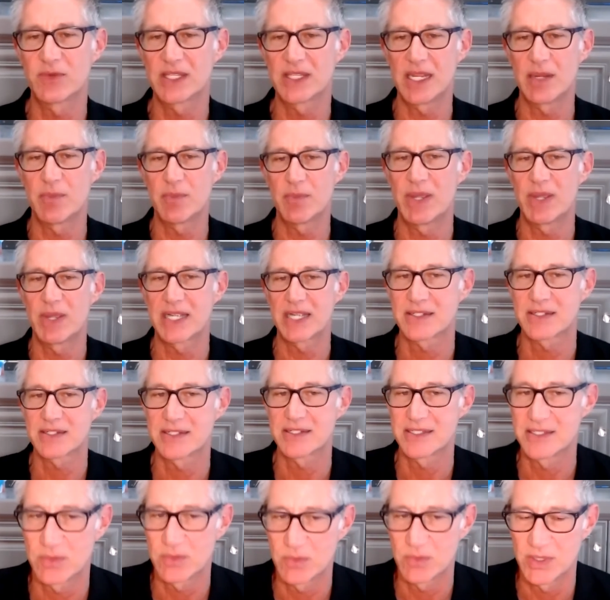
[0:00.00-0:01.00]
than Apex because
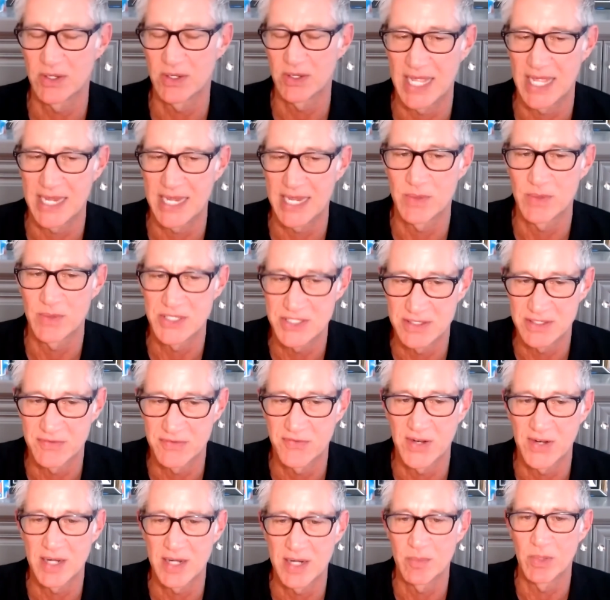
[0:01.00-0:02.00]
it's a real language and
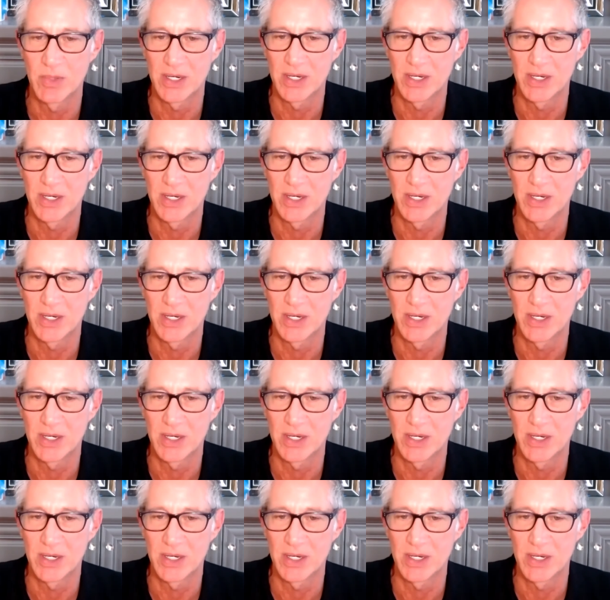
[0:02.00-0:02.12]
framework.